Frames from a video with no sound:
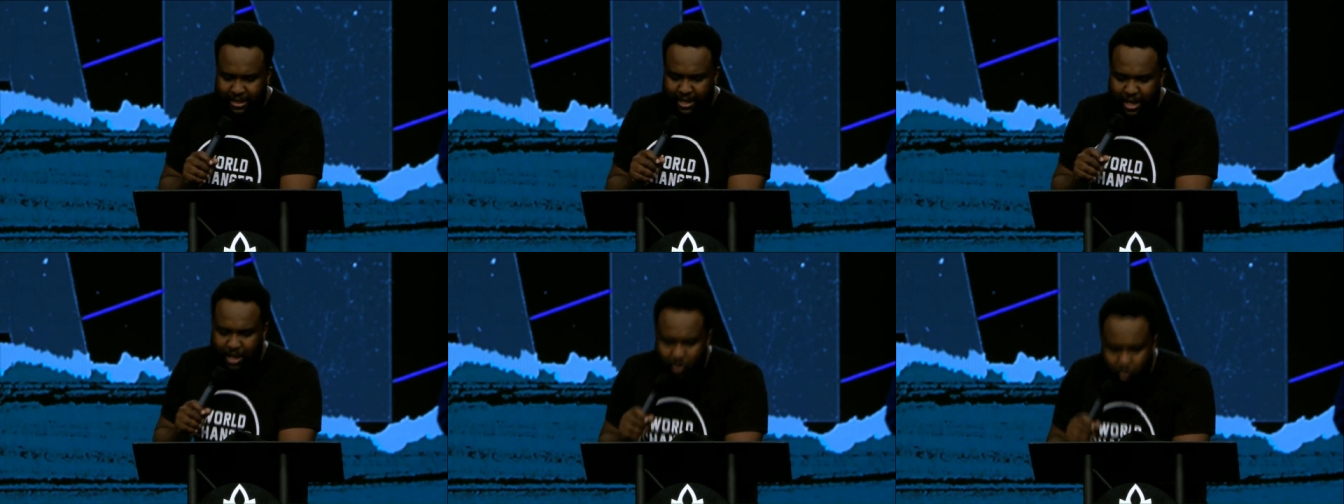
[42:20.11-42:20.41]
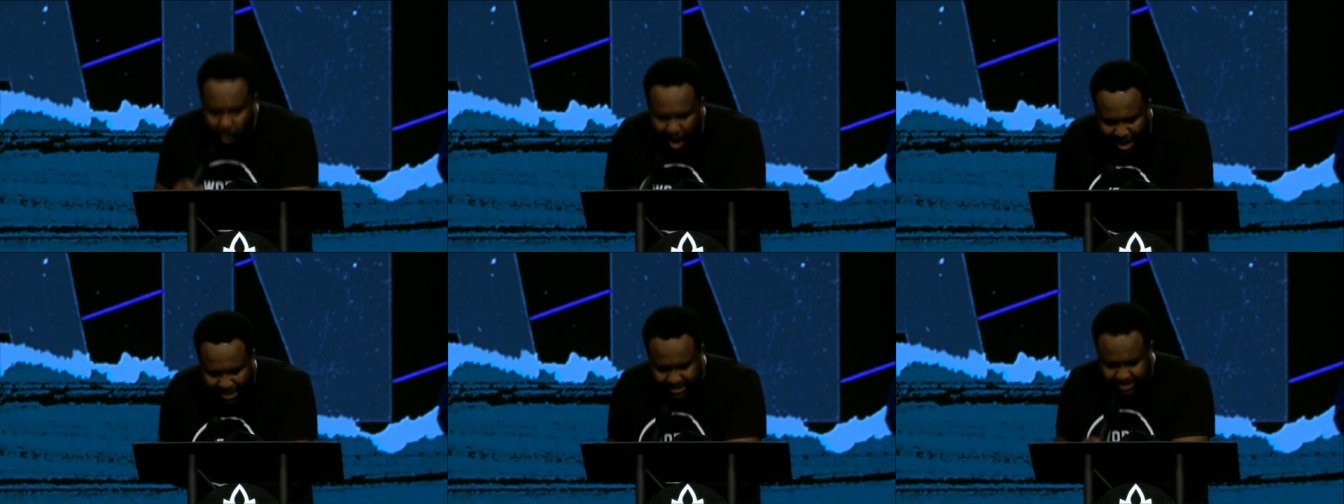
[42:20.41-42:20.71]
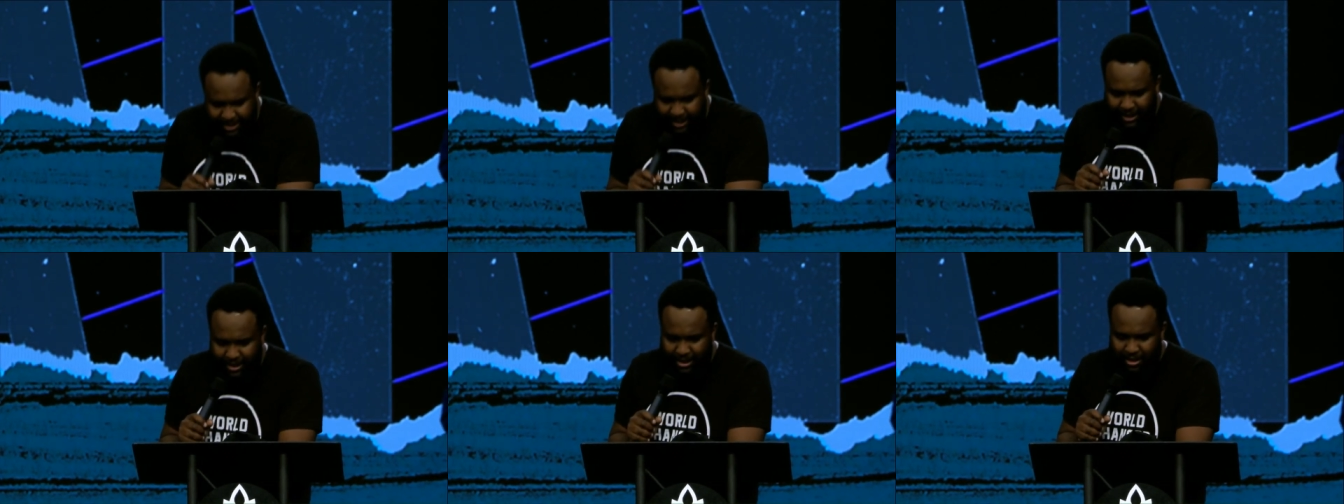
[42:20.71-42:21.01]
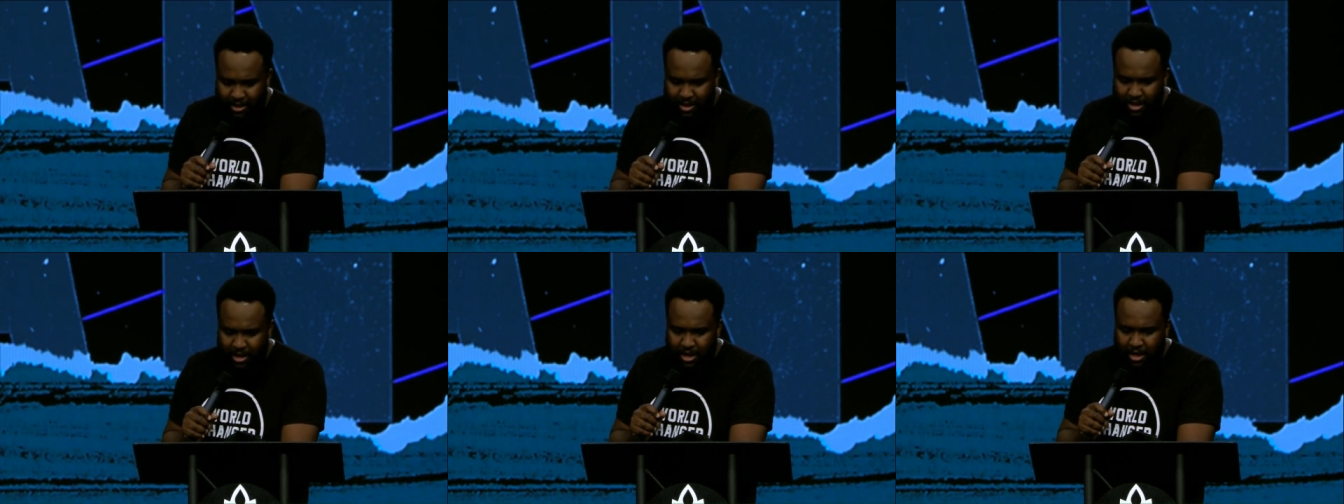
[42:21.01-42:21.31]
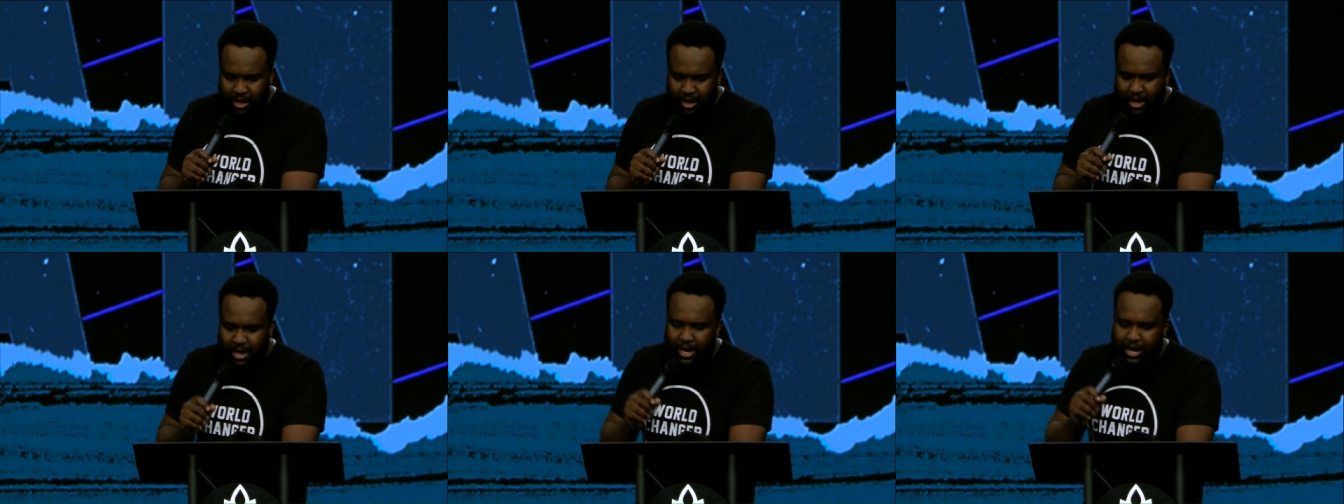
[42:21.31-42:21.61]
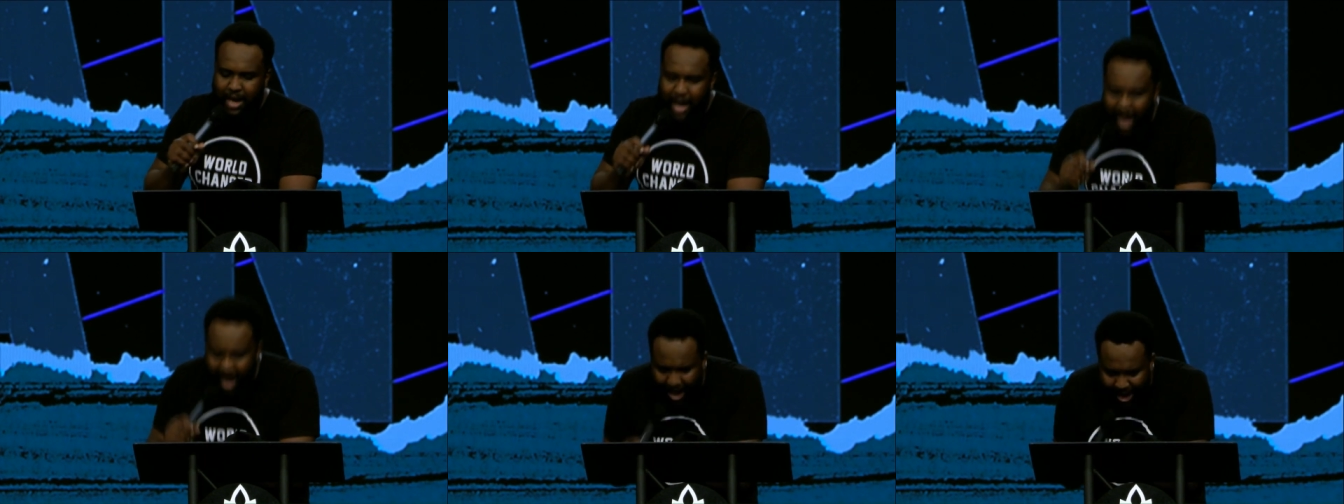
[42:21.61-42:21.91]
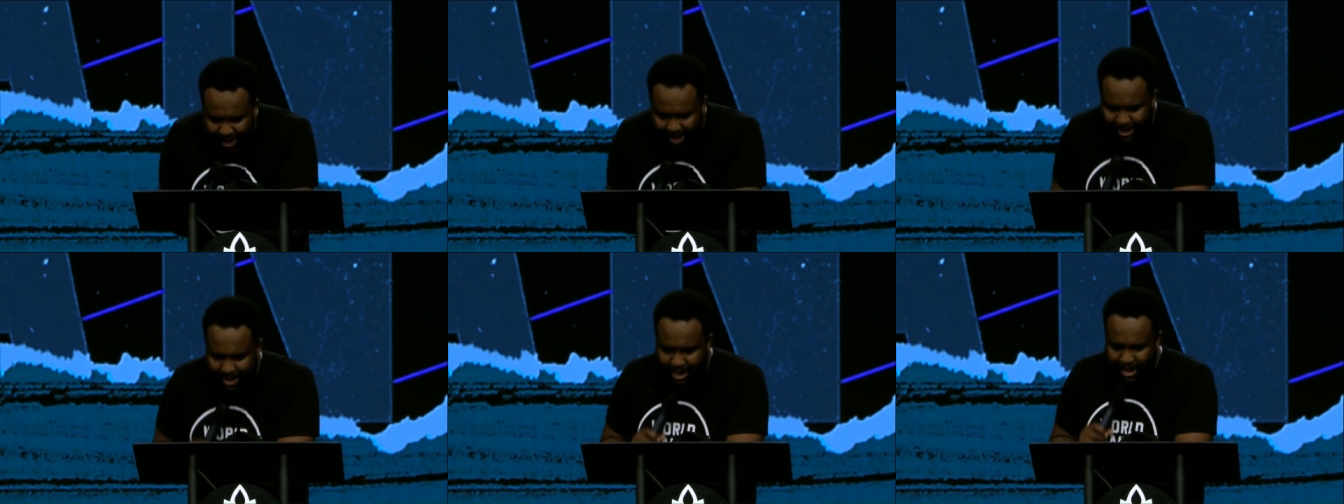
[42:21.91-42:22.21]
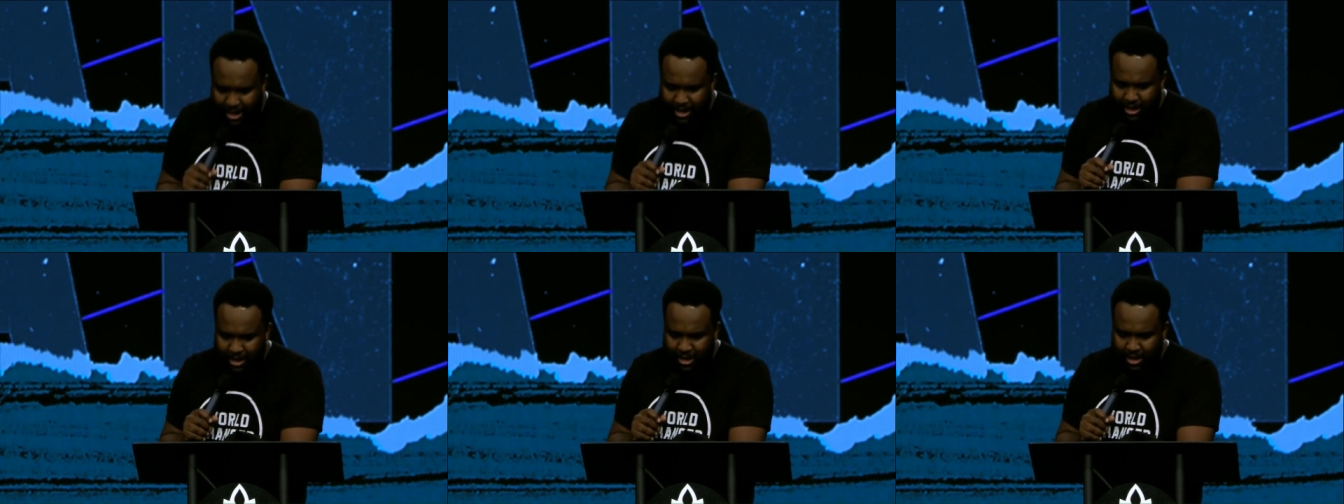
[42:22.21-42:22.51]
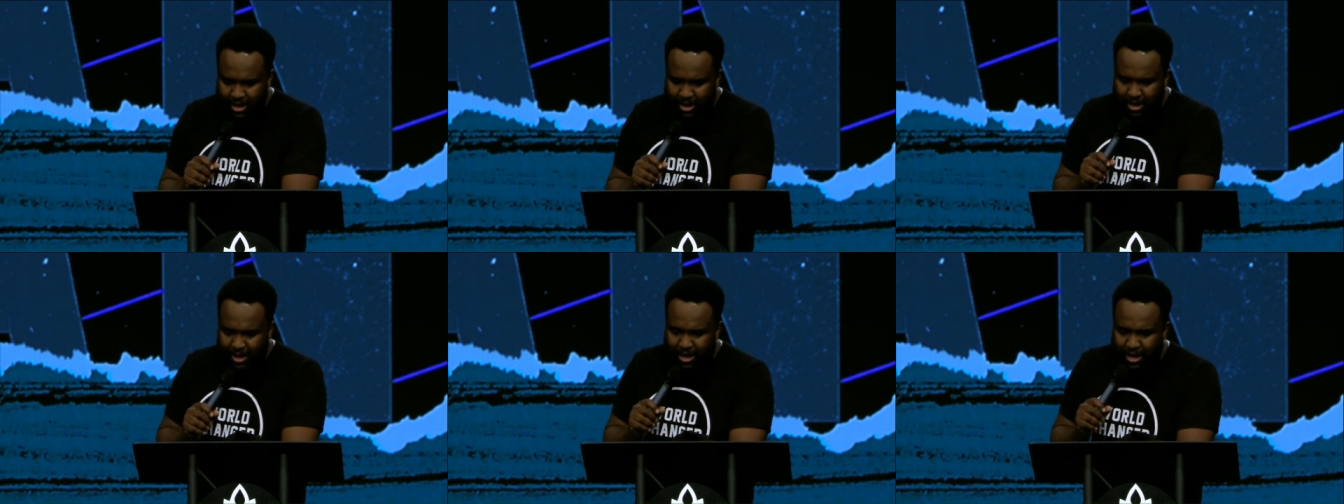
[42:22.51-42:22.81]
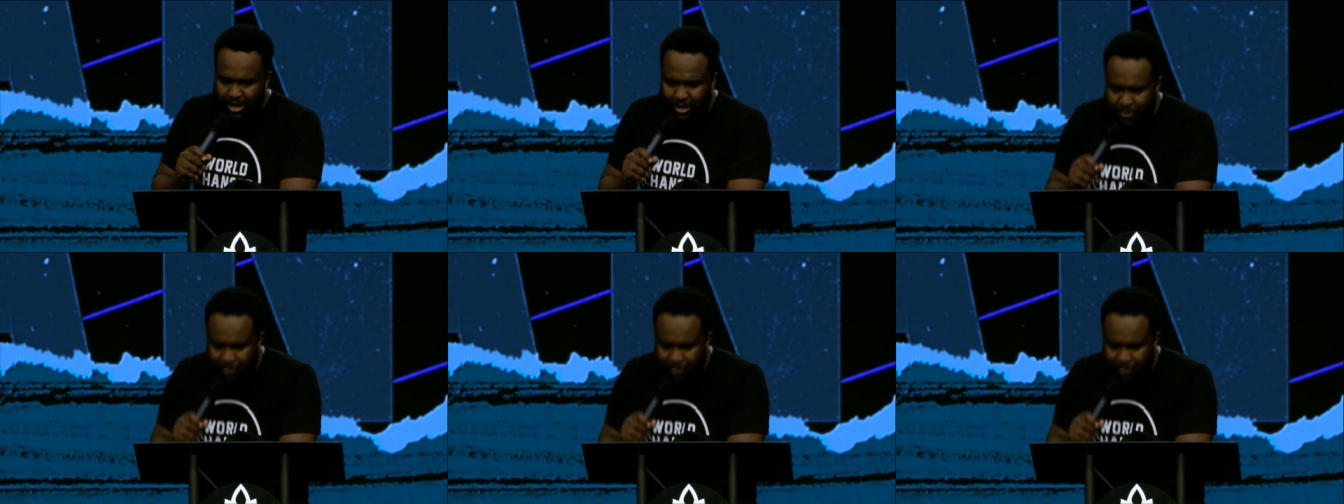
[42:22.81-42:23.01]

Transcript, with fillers: in watching, in hunger, in